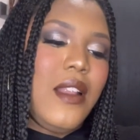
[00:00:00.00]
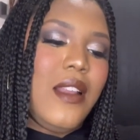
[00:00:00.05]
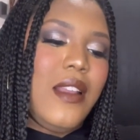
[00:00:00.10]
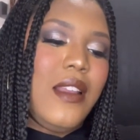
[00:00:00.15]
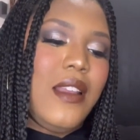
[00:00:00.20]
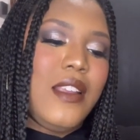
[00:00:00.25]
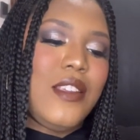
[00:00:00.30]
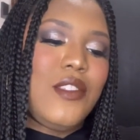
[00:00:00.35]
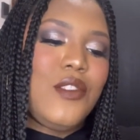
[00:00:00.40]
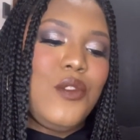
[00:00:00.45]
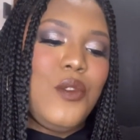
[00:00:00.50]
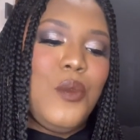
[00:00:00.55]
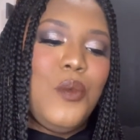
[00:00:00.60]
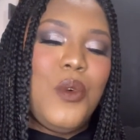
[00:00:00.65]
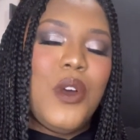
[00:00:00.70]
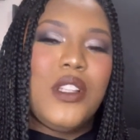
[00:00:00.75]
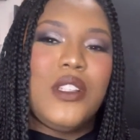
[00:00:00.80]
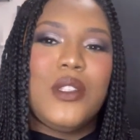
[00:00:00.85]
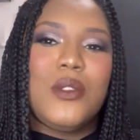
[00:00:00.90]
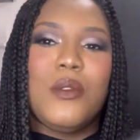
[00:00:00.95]
let's do
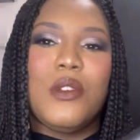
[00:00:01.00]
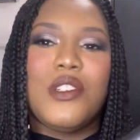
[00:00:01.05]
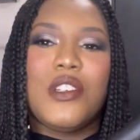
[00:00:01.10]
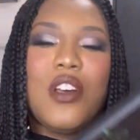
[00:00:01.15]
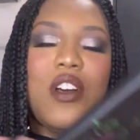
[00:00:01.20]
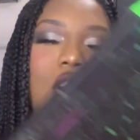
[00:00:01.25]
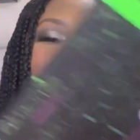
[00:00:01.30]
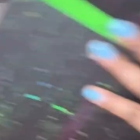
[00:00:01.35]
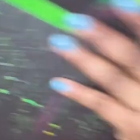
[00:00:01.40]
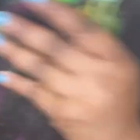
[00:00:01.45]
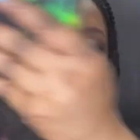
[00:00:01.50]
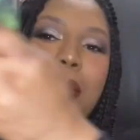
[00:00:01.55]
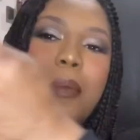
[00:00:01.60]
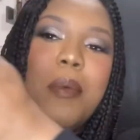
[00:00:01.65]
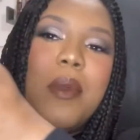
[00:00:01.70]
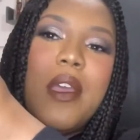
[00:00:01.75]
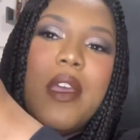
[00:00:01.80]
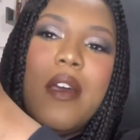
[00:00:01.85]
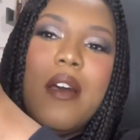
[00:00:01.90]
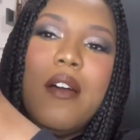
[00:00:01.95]
one swatch i can't
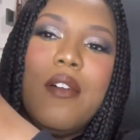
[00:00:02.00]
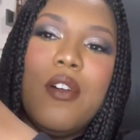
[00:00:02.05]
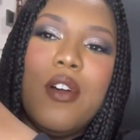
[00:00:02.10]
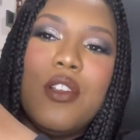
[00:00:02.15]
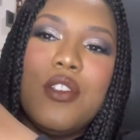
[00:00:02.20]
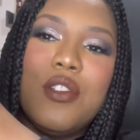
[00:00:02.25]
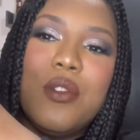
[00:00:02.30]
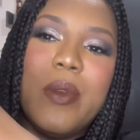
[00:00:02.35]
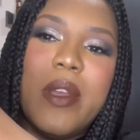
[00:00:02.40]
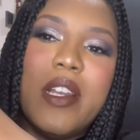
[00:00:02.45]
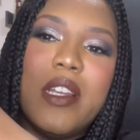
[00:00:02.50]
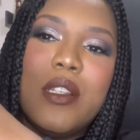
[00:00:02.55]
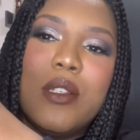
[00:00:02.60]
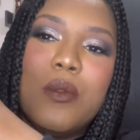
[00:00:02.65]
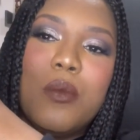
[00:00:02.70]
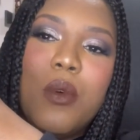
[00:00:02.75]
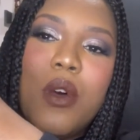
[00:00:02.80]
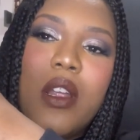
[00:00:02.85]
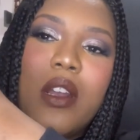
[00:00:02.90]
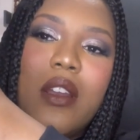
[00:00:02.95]
help it i've got to do at
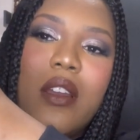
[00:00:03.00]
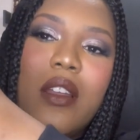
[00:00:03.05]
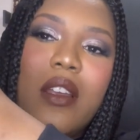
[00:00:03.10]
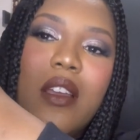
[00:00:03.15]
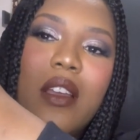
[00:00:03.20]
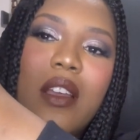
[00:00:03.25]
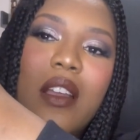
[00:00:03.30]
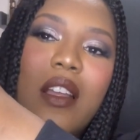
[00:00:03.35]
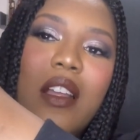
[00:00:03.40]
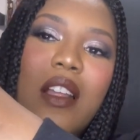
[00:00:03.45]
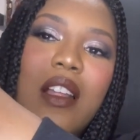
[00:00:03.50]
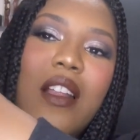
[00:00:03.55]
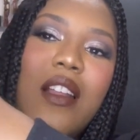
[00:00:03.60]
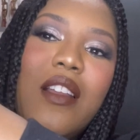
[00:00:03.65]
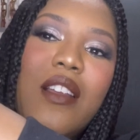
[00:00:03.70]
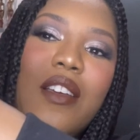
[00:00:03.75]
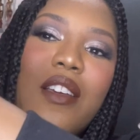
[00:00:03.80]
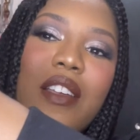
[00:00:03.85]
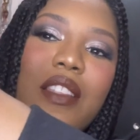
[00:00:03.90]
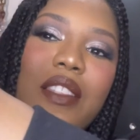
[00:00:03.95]
least one
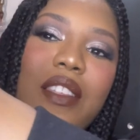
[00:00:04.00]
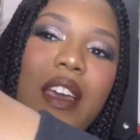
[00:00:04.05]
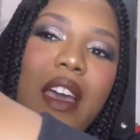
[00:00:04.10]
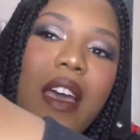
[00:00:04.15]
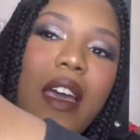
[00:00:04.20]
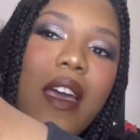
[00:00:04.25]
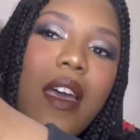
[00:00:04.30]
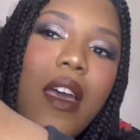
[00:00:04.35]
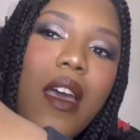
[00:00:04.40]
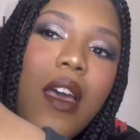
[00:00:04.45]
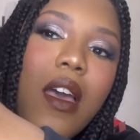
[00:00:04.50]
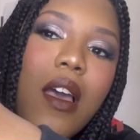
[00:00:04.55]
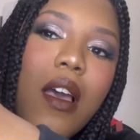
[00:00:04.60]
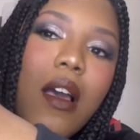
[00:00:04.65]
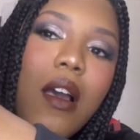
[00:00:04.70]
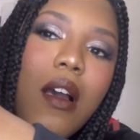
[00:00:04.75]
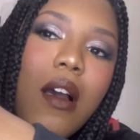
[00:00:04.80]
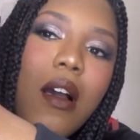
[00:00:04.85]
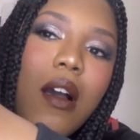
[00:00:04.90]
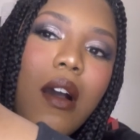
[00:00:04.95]
look at that
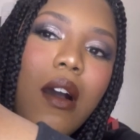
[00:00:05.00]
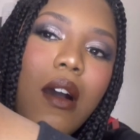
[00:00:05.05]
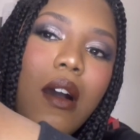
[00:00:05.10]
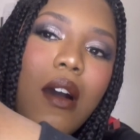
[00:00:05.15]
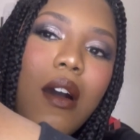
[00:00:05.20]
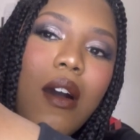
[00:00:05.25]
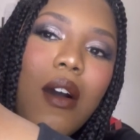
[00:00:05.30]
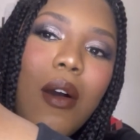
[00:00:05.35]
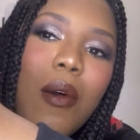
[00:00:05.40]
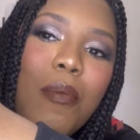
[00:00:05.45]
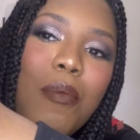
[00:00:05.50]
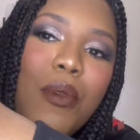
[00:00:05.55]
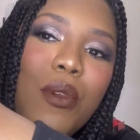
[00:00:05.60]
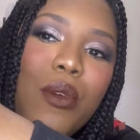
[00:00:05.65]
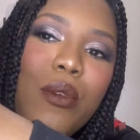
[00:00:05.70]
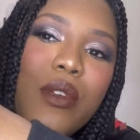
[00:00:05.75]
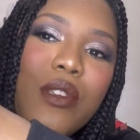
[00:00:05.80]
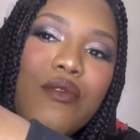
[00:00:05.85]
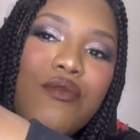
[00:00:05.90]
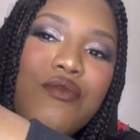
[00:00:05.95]
oh
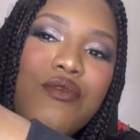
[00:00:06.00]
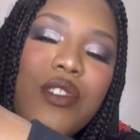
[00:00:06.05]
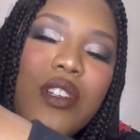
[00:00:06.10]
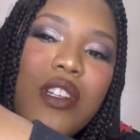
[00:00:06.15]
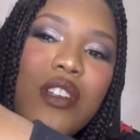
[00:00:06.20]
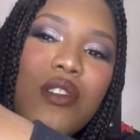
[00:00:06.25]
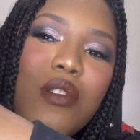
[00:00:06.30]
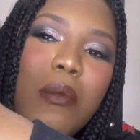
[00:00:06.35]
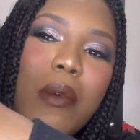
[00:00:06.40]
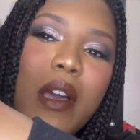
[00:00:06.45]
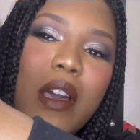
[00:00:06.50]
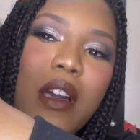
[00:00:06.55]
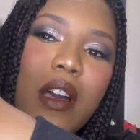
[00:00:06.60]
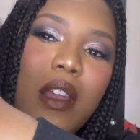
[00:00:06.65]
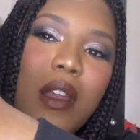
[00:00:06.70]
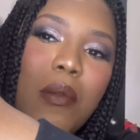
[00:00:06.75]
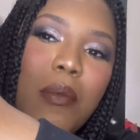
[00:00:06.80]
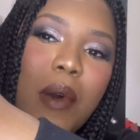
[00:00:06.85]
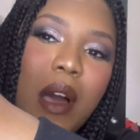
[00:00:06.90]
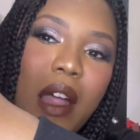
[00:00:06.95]
blue is really not my
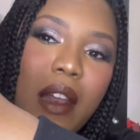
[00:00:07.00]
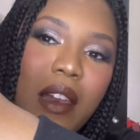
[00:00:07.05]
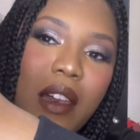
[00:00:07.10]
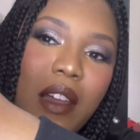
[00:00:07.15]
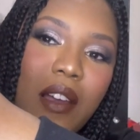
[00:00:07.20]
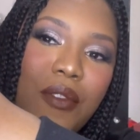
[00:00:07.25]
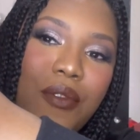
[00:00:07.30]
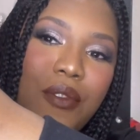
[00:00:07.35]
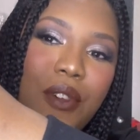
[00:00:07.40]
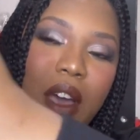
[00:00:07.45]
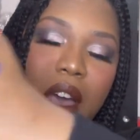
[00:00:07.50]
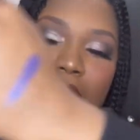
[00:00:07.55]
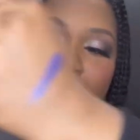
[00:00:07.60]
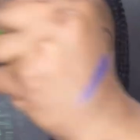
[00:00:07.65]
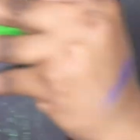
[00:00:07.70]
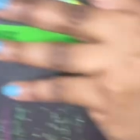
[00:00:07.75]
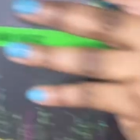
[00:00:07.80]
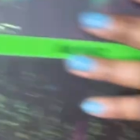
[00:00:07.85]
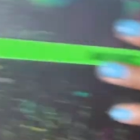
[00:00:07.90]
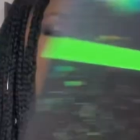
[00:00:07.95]
color but i love
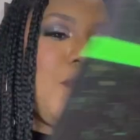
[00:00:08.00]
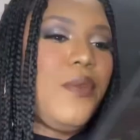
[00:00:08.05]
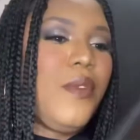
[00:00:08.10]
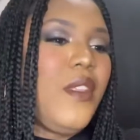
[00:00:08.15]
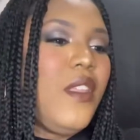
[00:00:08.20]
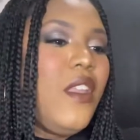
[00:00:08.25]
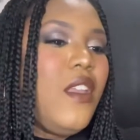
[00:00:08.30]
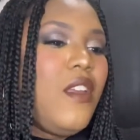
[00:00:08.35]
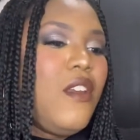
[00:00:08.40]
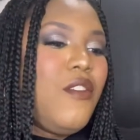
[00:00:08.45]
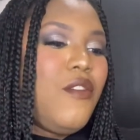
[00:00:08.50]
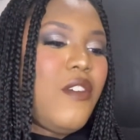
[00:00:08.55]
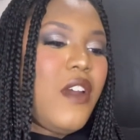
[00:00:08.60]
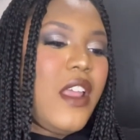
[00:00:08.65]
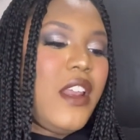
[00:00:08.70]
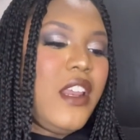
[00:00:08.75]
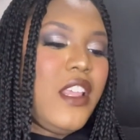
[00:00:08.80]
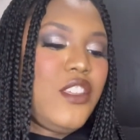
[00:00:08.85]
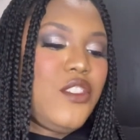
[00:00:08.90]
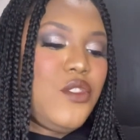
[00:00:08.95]
that
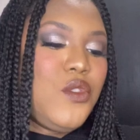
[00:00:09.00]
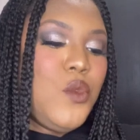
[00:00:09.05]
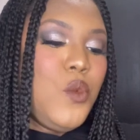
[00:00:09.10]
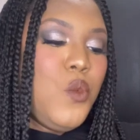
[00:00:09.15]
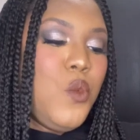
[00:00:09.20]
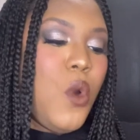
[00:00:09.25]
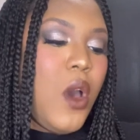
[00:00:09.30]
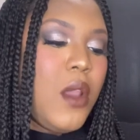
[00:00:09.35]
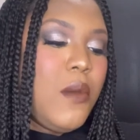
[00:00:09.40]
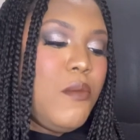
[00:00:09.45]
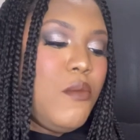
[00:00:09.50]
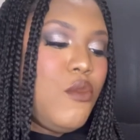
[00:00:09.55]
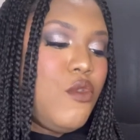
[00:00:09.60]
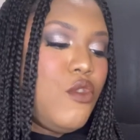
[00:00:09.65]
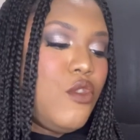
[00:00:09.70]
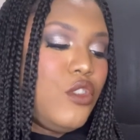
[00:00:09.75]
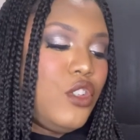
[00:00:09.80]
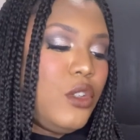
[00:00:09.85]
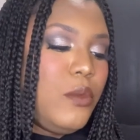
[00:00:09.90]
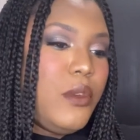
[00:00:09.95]
right let's do one
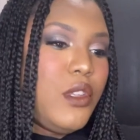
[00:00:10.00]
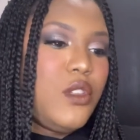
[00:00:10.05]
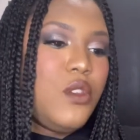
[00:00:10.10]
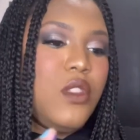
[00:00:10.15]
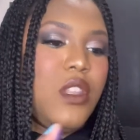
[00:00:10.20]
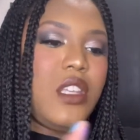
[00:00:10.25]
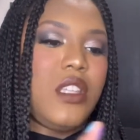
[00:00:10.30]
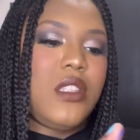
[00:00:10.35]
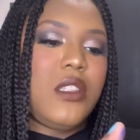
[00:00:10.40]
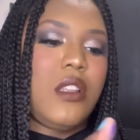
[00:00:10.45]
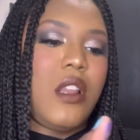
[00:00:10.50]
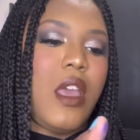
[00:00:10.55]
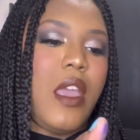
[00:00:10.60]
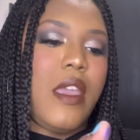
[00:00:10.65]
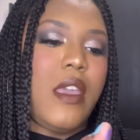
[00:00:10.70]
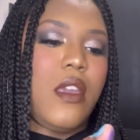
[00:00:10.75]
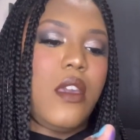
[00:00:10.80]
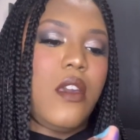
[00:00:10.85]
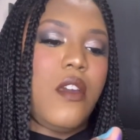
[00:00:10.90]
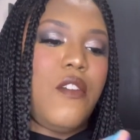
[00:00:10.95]
more should we do this
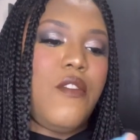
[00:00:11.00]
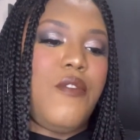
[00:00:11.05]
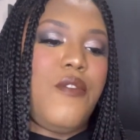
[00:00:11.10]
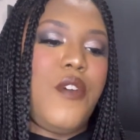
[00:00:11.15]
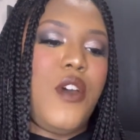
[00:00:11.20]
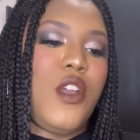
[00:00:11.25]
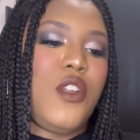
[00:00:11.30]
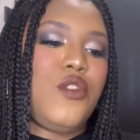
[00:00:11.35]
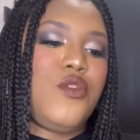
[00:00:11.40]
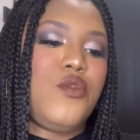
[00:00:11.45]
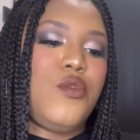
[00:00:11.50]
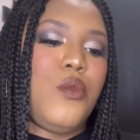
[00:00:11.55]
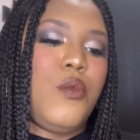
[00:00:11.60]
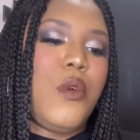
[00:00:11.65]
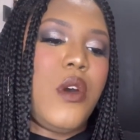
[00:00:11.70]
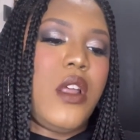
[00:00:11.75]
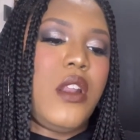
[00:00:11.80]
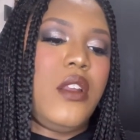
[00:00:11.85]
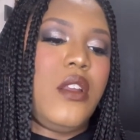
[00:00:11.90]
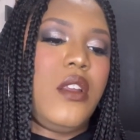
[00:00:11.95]
like virtual
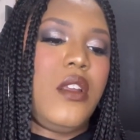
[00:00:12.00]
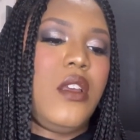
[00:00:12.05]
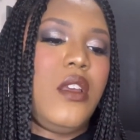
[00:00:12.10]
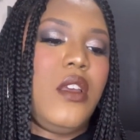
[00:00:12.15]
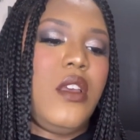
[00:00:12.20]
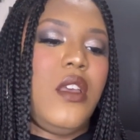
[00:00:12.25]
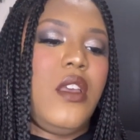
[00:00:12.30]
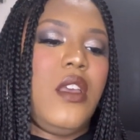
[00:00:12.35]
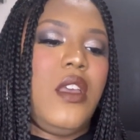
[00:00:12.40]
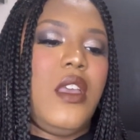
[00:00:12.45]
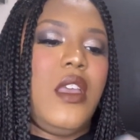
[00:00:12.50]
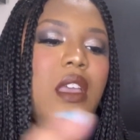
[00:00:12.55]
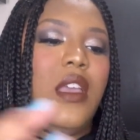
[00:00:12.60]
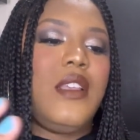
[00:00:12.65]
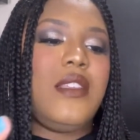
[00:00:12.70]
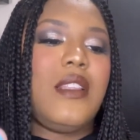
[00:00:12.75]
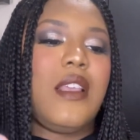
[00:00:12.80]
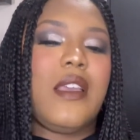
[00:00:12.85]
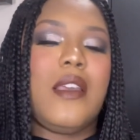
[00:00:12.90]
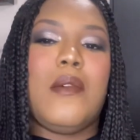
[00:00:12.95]
one
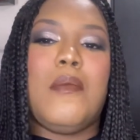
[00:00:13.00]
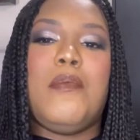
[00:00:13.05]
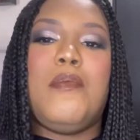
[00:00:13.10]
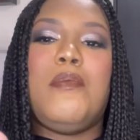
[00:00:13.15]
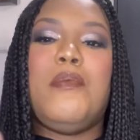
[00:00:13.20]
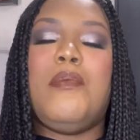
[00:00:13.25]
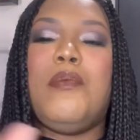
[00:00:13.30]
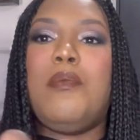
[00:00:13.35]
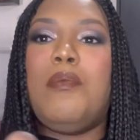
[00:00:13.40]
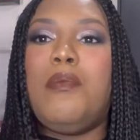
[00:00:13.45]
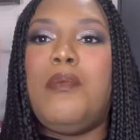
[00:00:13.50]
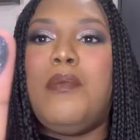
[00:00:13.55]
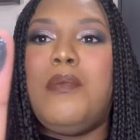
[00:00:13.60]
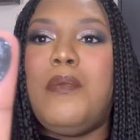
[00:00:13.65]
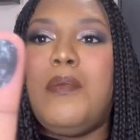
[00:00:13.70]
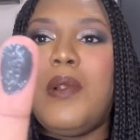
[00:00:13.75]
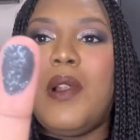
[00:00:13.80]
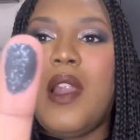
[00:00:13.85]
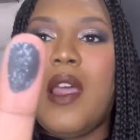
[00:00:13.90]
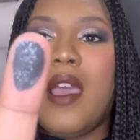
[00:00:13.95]
it's like a
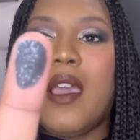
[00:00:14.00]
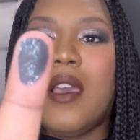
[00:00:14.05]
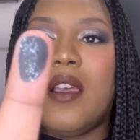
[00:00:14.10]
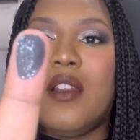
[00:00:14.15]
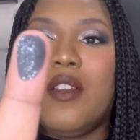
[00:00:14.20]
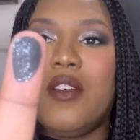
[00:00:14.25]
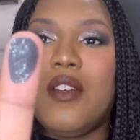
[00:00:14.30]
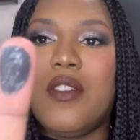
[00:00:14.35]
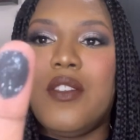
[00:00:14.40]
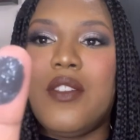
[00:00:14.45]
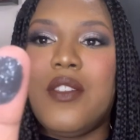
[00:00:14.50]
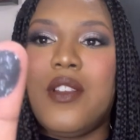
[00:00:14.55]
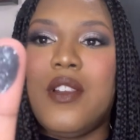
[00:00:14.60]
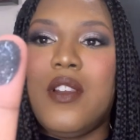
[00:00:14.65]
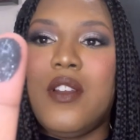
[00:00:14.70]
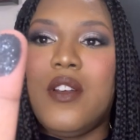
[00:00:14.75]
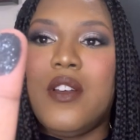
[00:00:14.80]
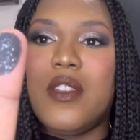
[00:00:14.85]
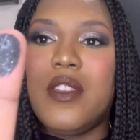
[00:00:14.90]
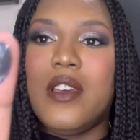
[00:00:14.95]
black. Look at,
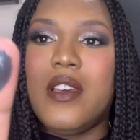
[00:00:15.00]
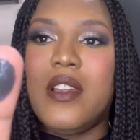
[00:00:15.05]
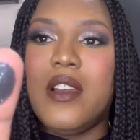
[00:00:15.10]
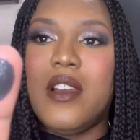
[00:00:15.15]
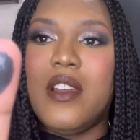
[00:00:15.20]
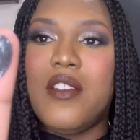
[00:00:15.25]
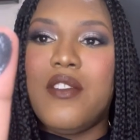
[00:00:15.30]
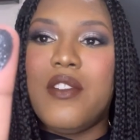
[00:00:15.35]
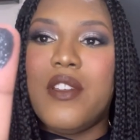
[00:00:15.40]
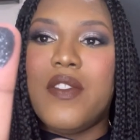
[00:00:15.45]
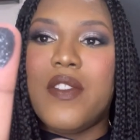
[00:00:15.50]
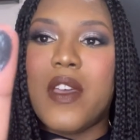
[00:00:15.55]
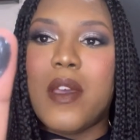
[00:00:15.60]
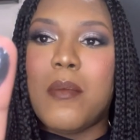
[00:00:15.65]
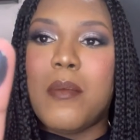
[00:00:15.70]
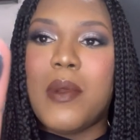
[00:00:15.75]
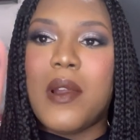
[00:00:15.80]
look at the glitter in that